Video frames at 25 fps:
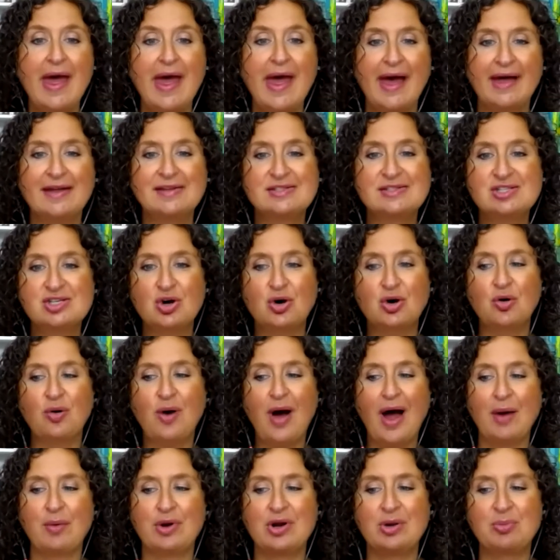And so
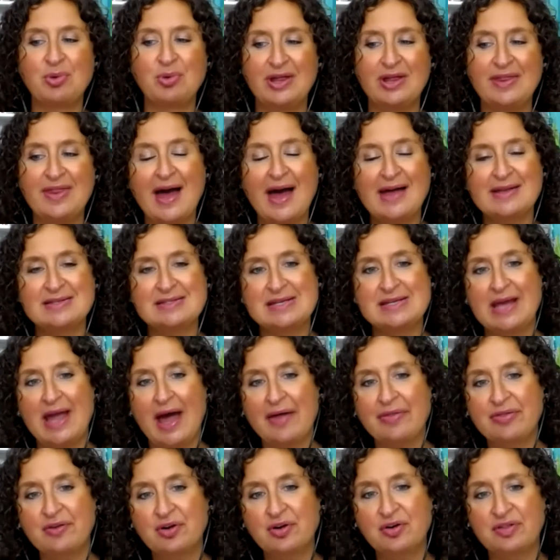I want to bring that
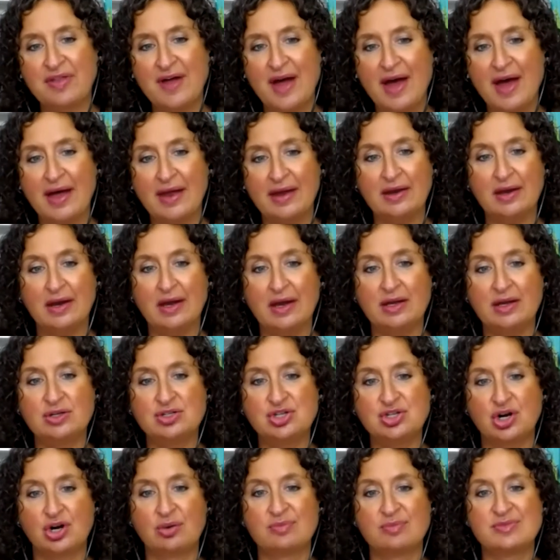together then in
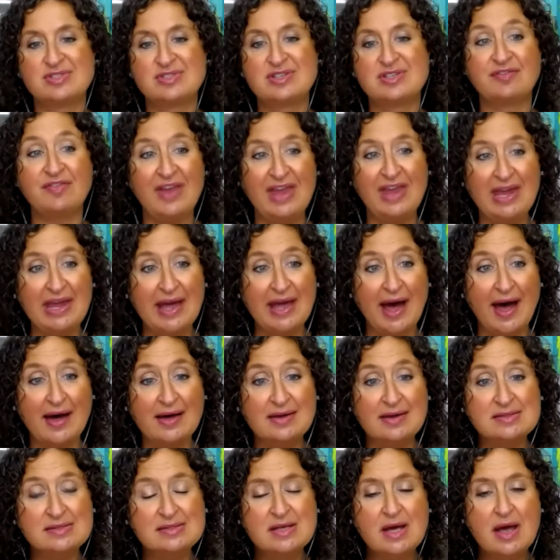terms of
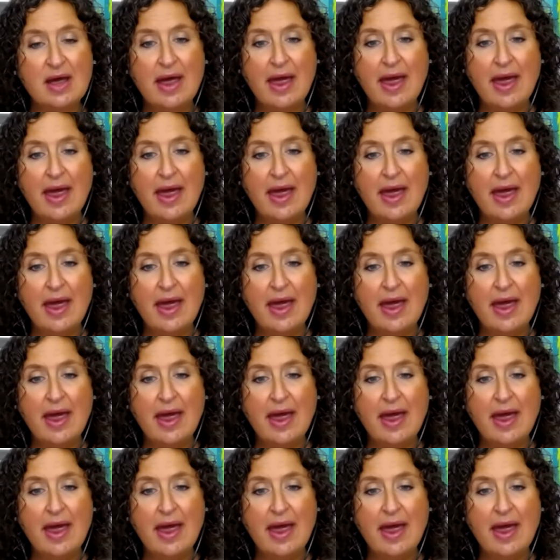ES